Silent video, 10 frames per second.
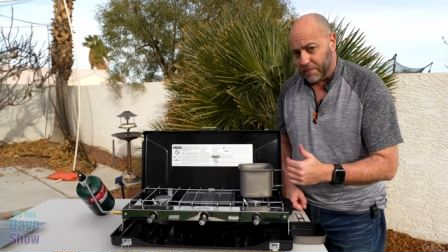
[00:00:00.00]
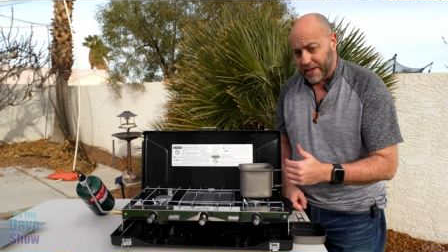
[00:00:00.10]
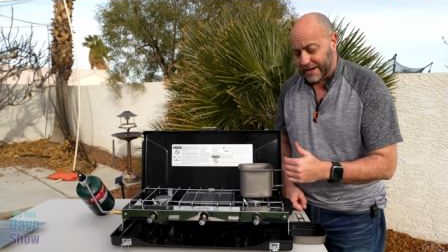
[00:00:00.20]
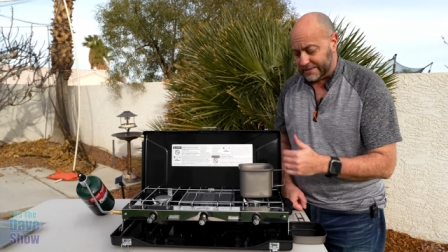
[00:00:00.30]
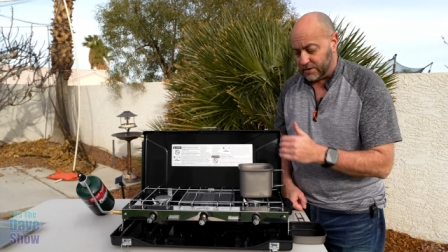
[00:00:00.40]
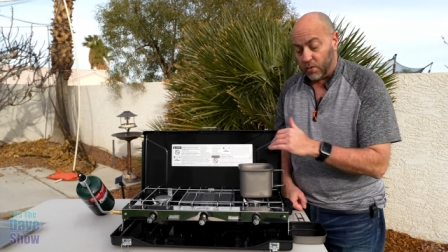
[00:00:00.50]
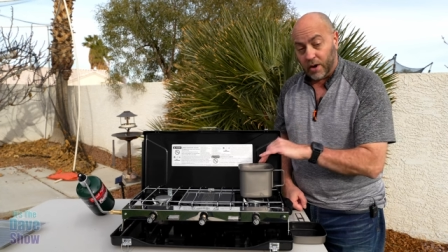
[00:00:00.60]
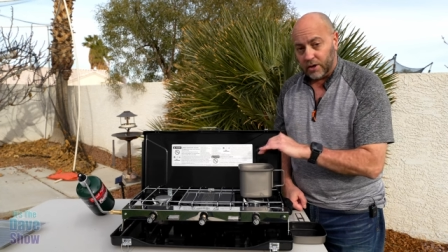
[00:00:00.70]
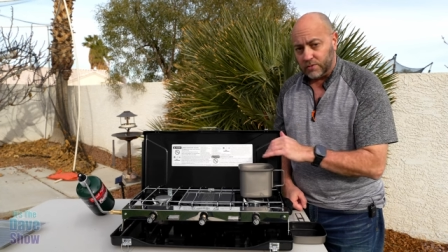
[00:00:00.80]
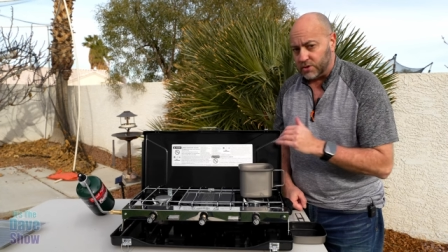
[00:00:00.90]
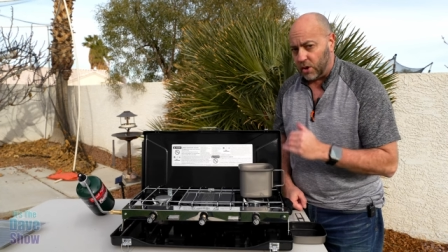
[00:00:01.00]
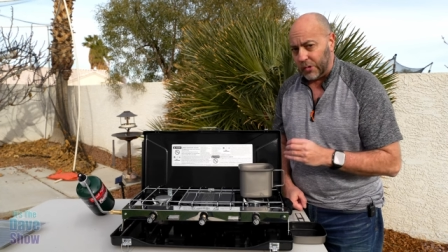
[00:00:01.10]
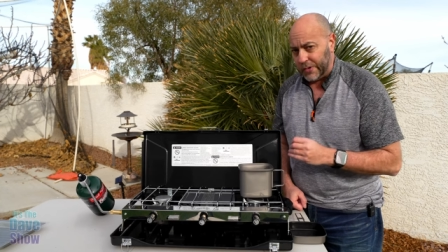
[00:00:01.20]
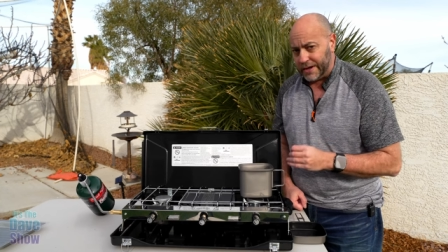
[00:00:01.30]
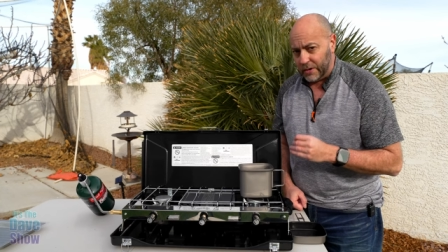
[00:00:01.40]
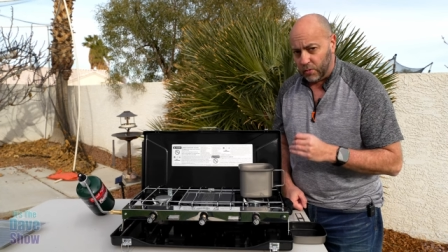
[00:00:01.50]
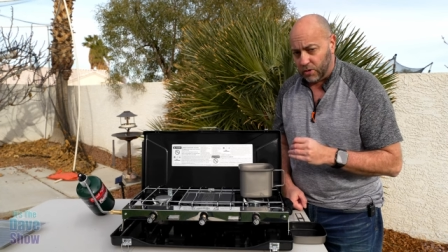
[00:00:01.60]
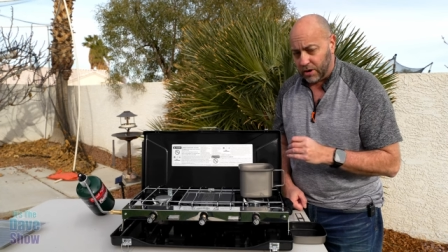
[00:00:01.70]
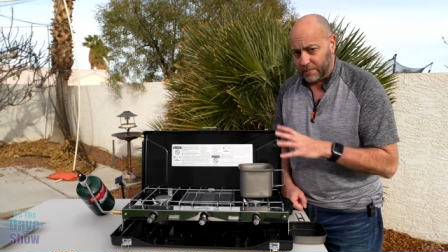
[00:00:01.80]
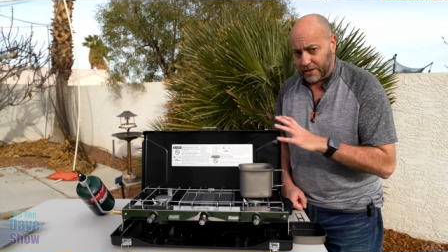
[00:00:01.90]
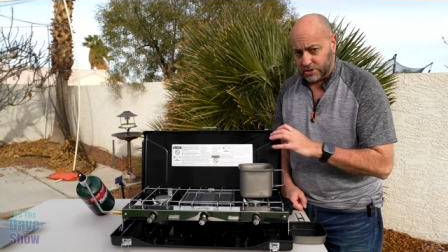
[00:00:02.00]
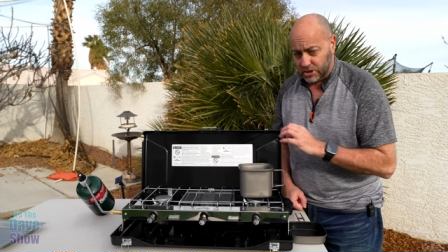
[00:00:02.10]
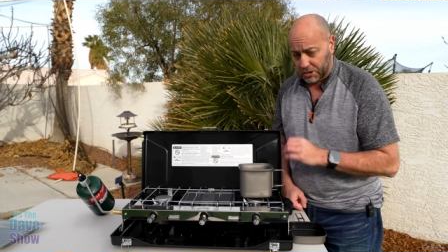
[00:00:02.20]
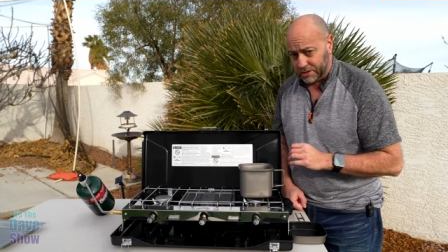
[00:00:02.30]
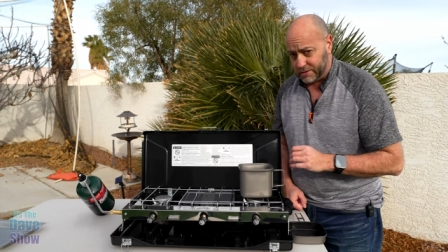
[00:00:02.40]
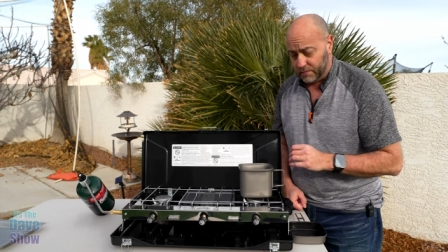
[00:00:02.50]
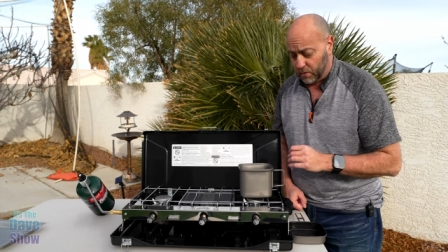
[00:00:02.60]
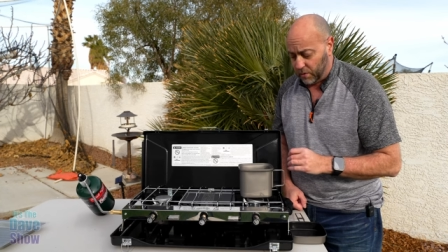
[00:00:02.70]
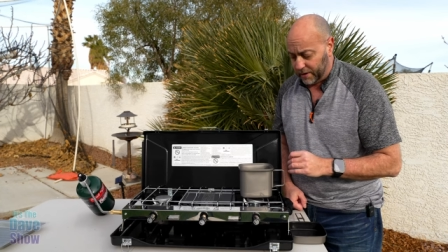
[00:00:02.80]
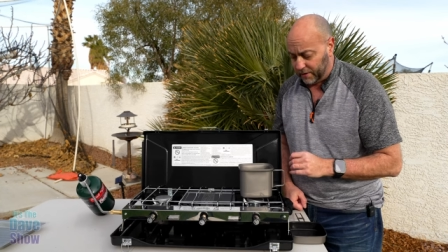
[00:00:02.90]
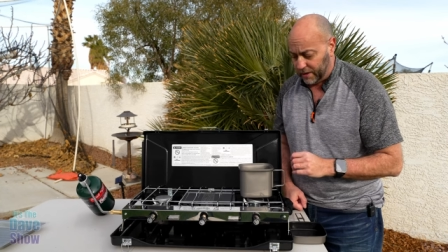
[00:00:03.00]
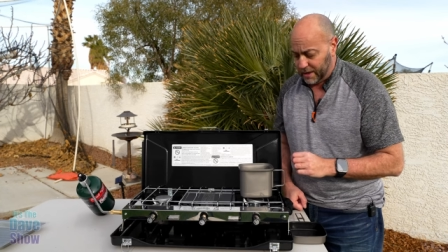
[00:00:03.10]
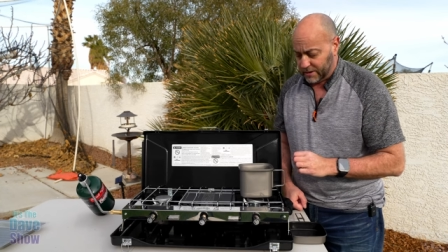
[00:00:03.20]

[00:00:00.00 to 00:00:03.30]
minutes and the water was already warm and starting to boil.